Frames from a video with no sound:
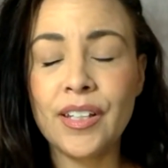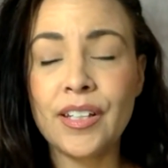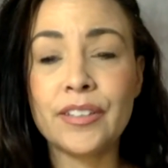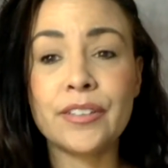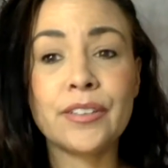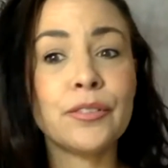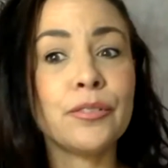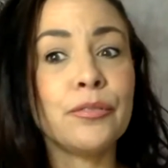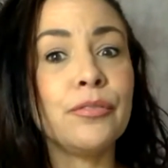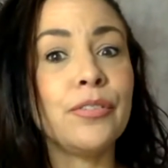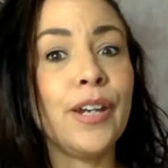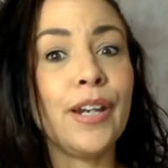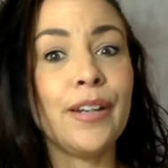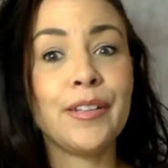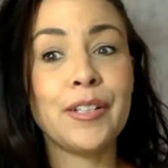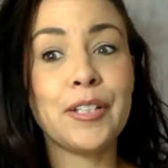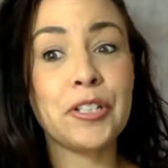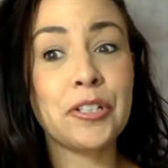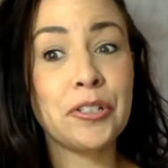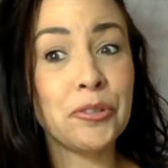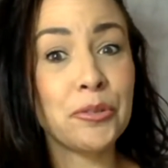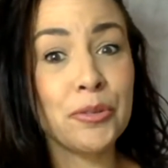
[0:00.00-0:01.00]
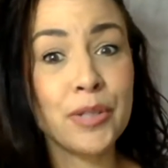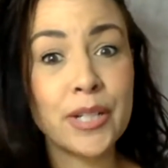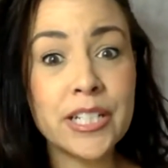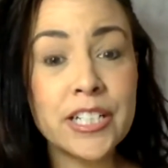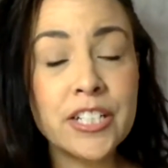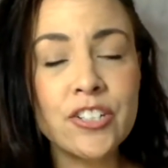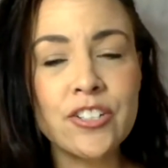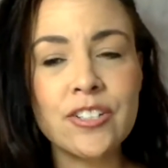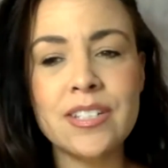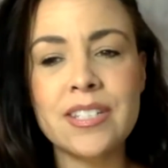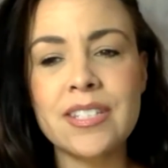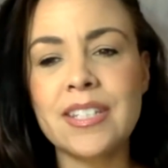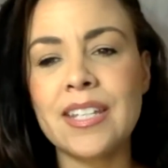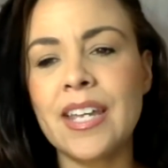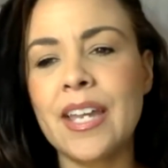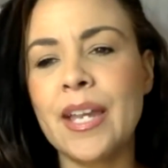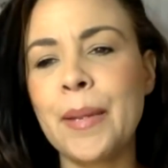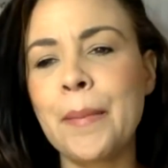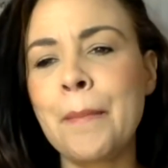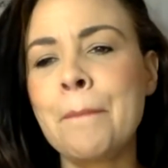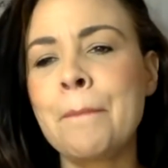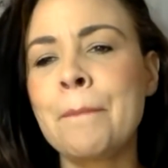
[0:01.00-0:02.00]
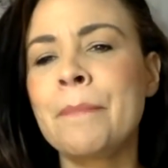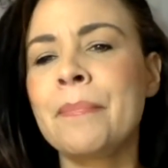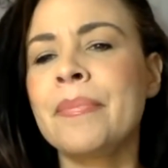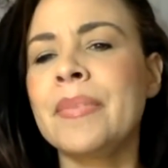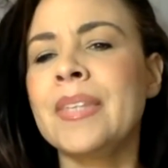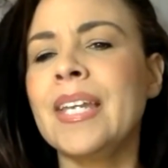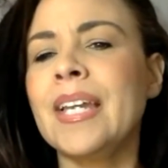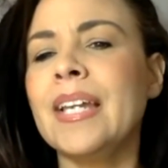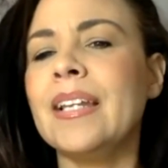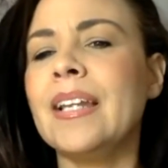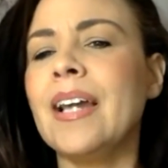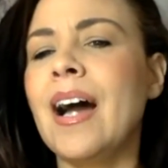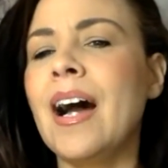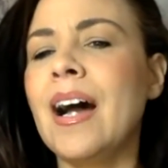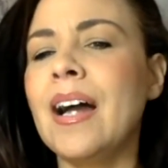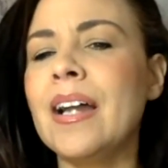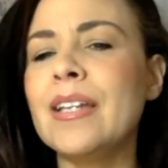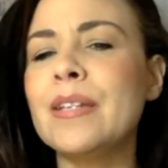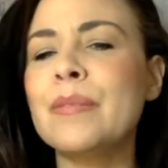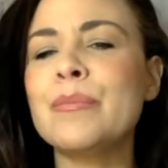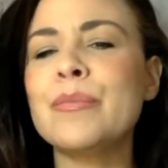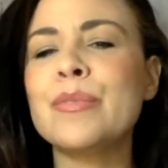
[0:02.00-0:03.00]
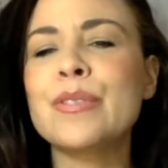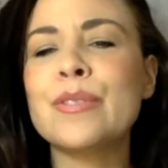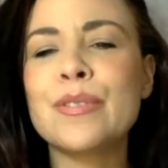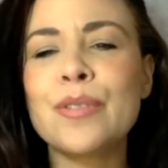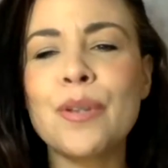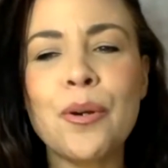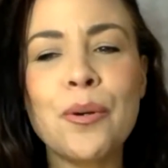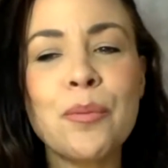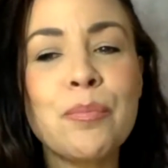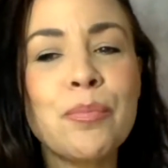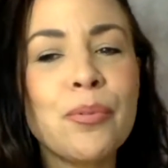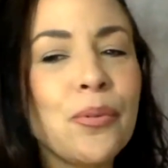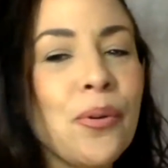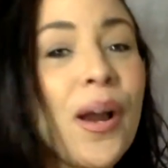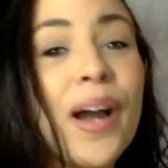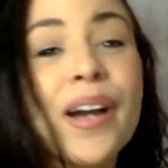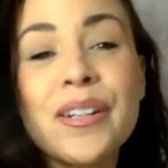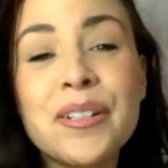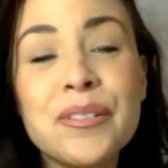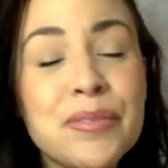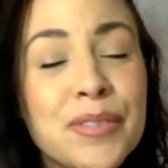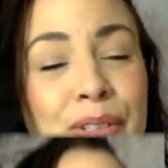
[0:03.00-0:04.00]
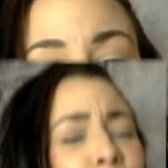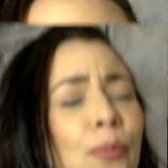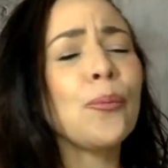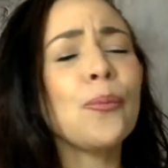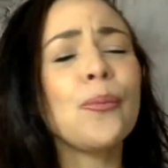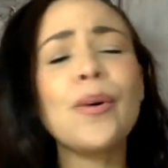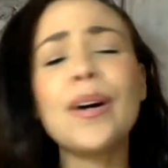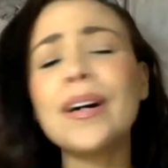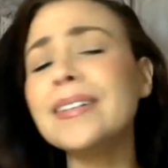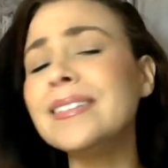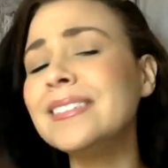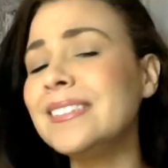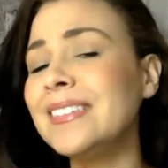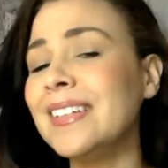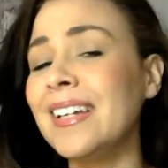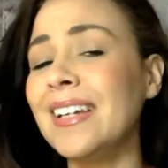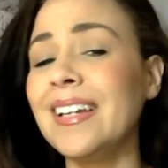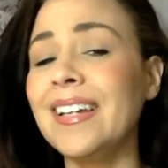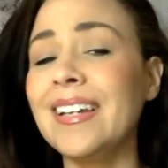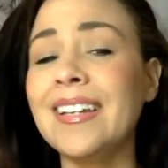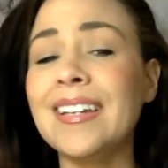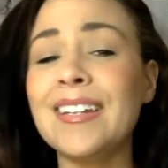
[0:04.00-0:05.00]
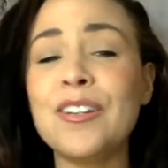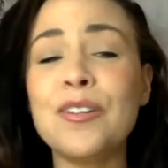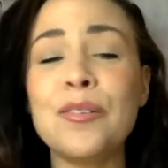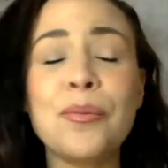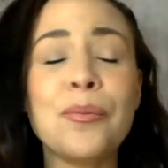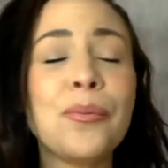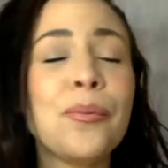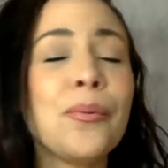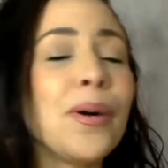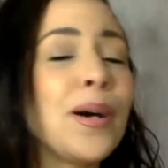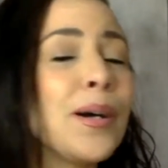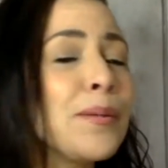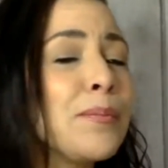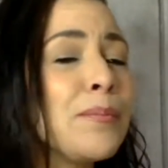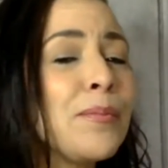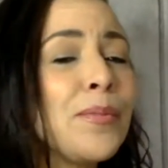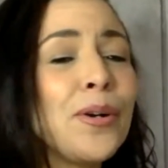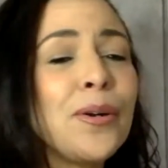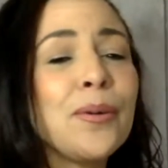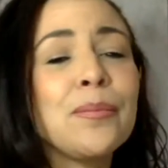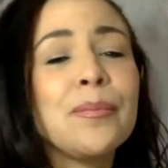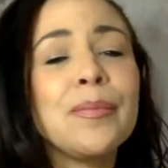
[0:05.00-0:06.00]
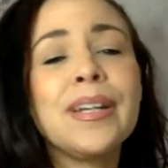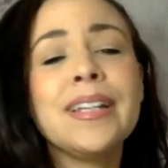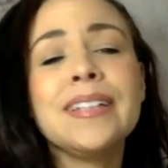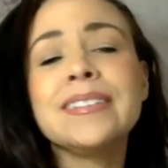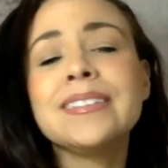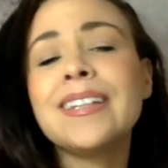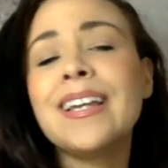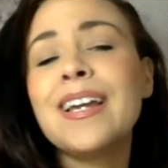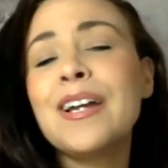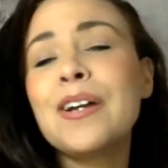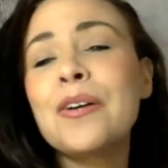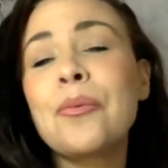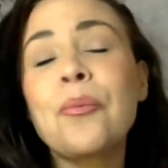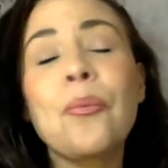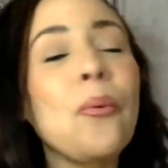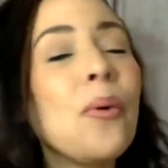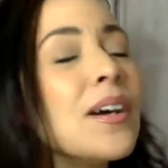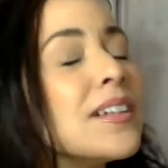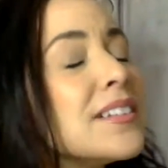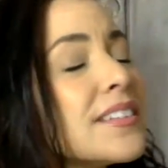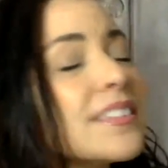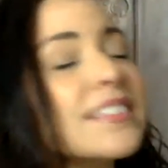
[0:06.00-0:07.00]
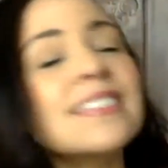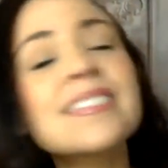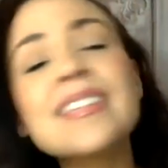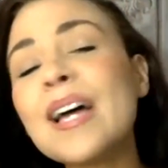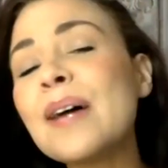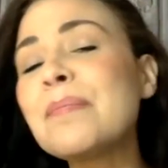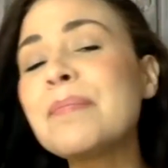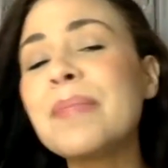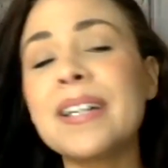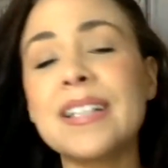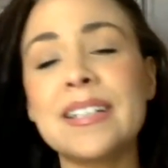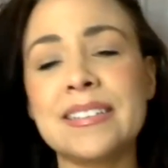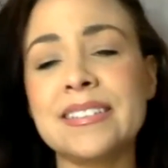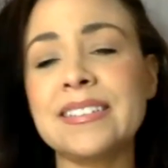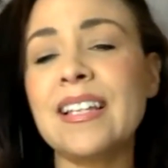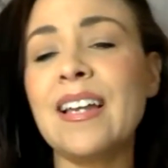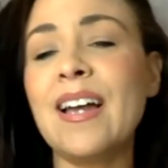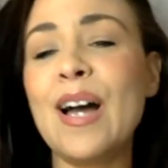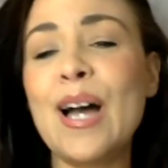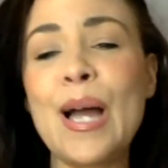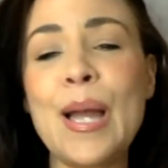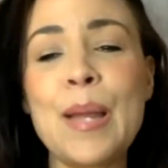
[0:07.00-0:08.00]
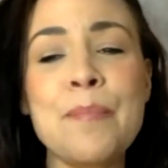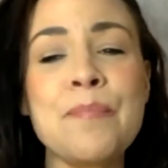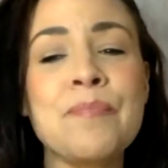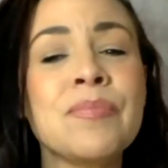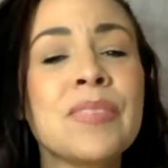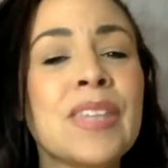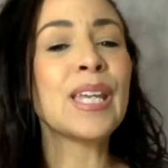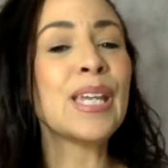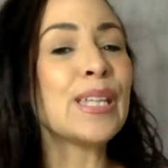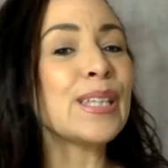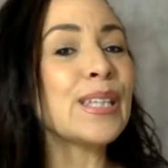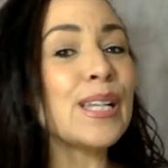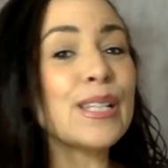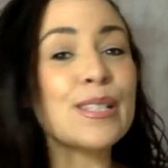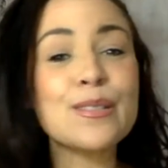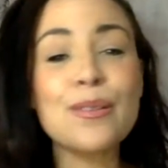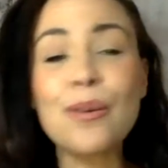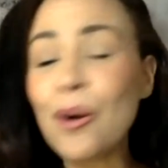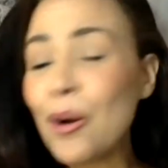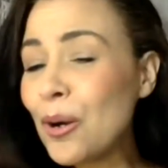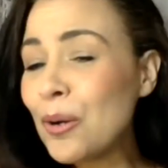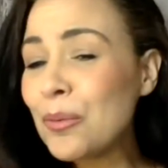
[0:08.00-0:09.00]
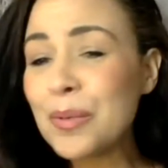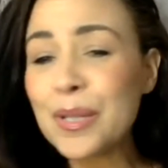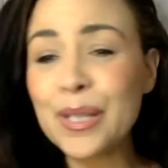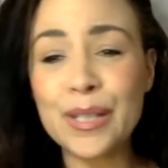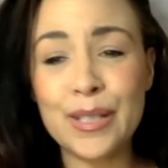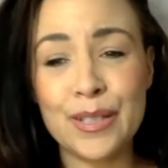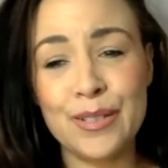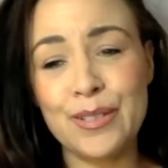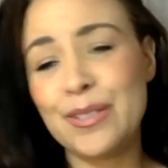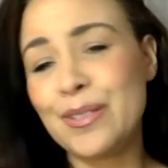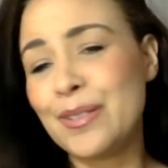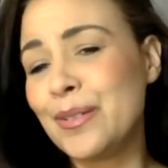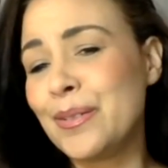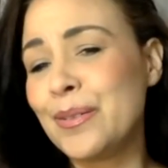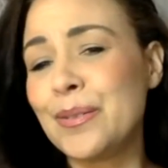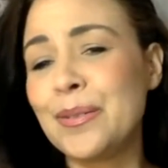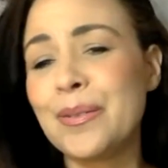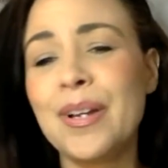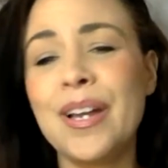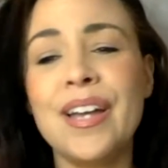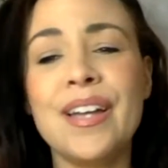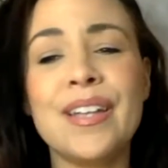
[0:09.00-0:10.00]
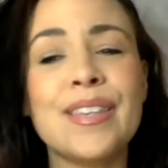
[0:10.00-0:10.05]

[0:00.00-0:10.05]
It's a very courageous thing, and I am so proud of you. One day, one moment, one step at a time. That's all we can do.